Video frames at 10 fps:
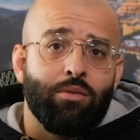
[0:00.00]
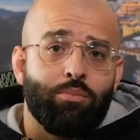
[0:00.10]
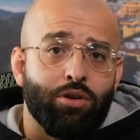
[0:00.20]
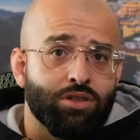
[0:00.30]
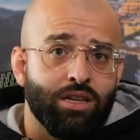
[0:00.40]

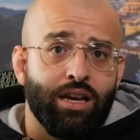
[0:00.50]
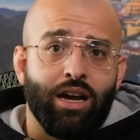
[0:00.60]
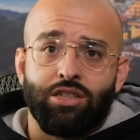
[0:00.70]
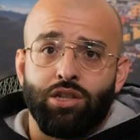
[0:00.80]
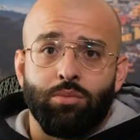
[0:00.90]
personally, I
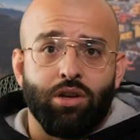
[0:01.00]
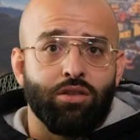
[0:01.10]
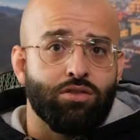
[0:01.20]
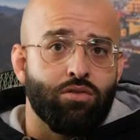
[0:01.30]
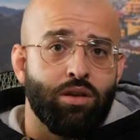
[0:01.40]
jumped on the
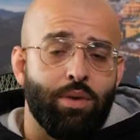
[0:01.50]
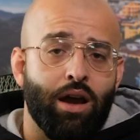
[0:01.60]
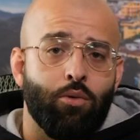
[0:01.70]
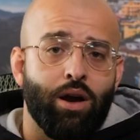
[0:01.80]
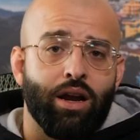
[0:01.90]
Sony
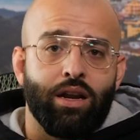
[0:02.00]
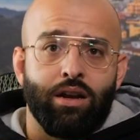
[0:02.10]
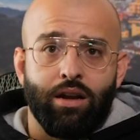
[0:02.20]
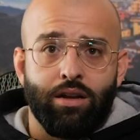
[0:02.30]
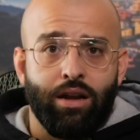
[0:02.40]
bandwagon.
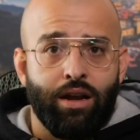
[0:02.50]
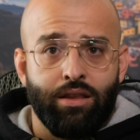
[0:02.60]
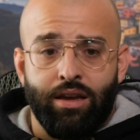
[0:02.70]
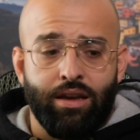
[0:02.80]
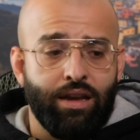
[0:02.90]
I had
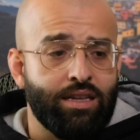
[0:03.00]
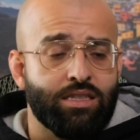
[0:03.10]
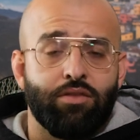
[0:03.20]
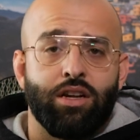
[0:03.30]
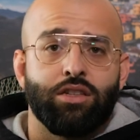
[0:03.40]
the
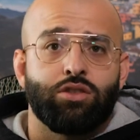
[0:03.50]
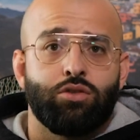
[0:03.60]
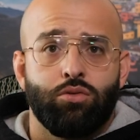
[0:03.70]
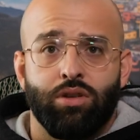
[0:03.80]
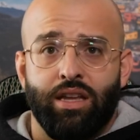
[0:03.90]
A7S
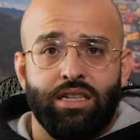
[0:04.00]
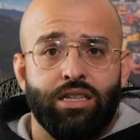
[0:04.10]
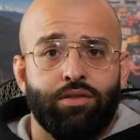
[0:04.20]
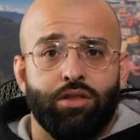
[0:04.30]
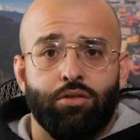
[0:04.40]
II and the
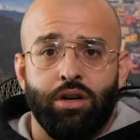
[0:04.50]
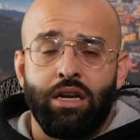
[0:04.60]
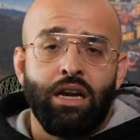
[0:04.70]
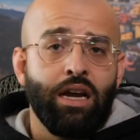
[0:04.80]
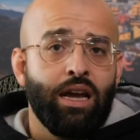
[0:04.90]
A7 III,
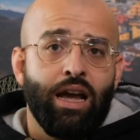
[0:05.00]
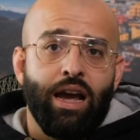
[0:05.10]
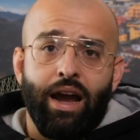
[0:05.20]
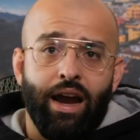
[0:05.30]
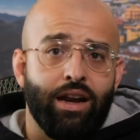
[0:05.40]

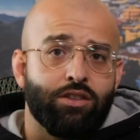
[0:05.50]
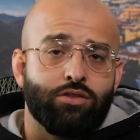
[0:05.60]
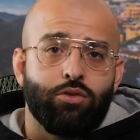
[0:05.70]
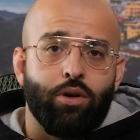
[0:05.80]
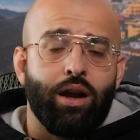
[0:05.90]
and it's
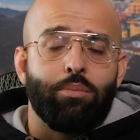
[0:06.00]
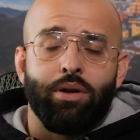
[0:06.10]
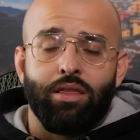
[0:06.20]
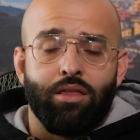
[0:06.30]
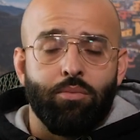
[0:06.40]
great,
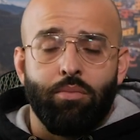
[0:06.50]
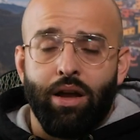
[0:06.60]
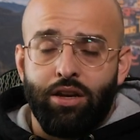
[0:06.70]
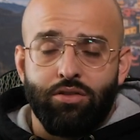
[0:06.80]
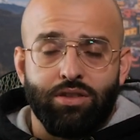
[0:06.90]
but the
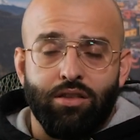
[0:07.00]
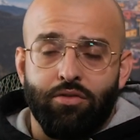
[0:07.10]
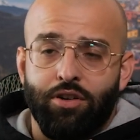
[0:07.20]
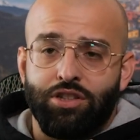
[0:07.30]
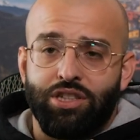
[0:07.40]
menus and the
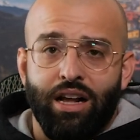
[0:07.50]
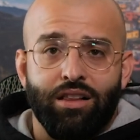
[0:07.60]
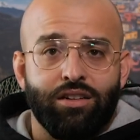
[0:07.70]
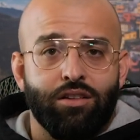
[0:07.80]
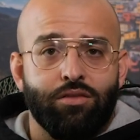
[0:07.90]

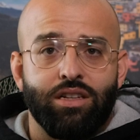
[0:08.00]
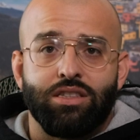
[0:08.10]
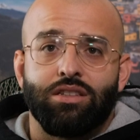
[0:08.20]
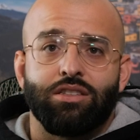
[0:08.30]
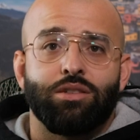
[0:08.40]
functionality of it
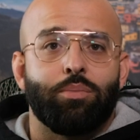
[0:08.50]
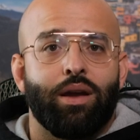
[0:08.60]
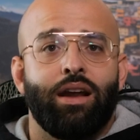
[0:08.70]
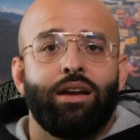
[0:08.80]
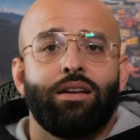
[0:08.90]
is such a
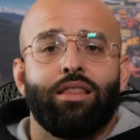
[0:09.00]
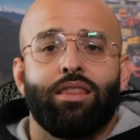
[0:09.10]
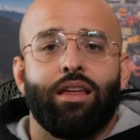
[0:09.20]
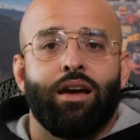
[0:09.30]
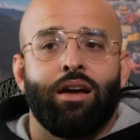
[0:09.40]
pain
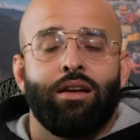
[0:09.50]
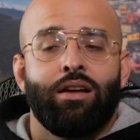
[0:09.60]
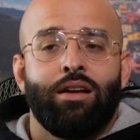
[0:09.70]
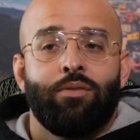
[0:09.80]
that,